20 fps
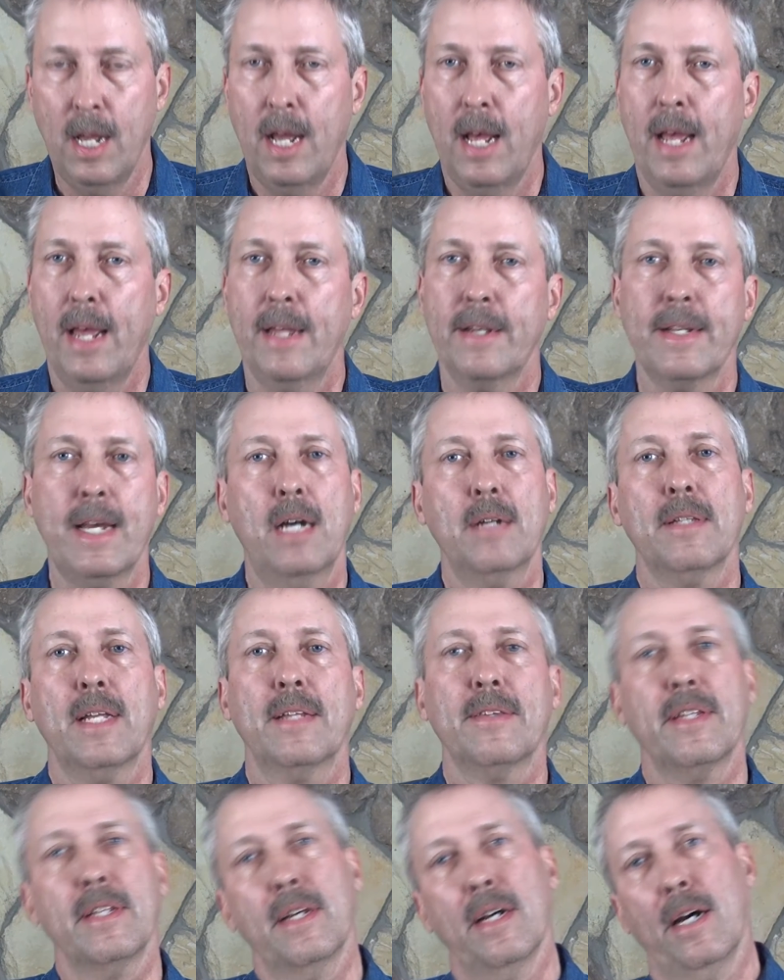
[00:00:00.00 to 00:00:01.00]
And now
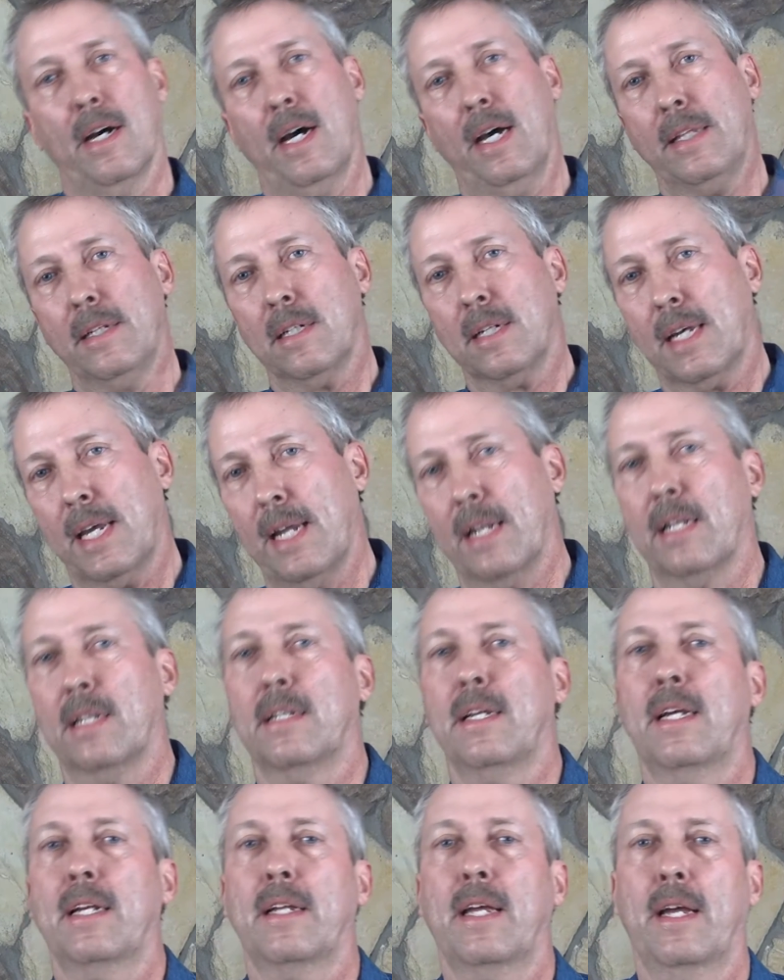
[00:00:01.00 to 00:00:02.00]
that the other
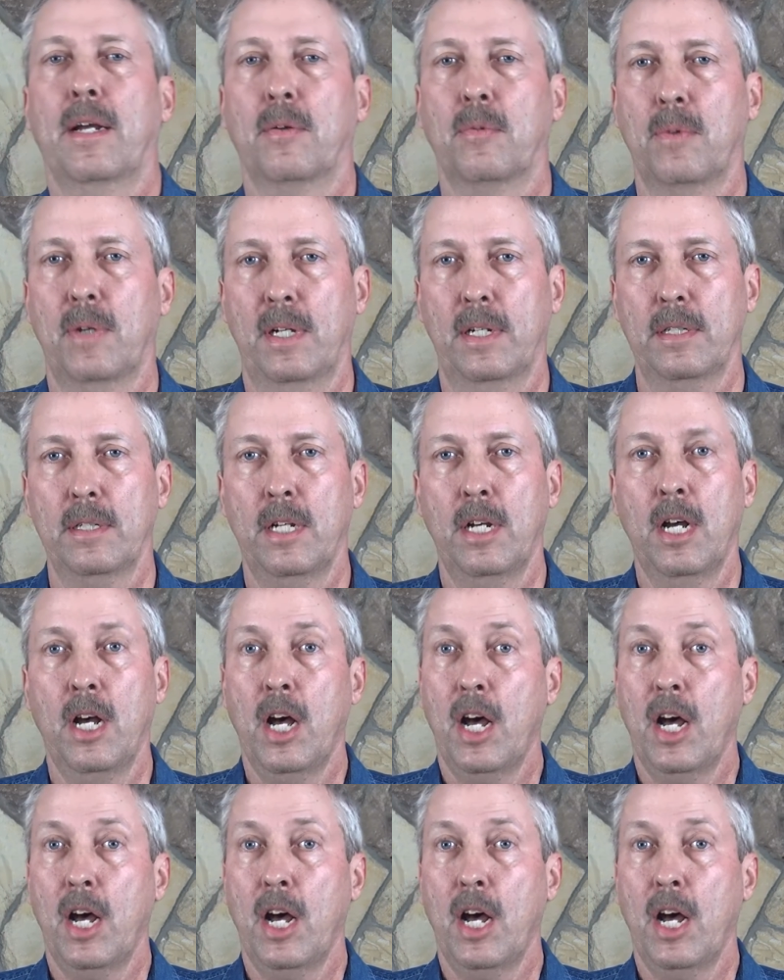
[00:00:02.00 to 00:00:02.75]
candidate had won,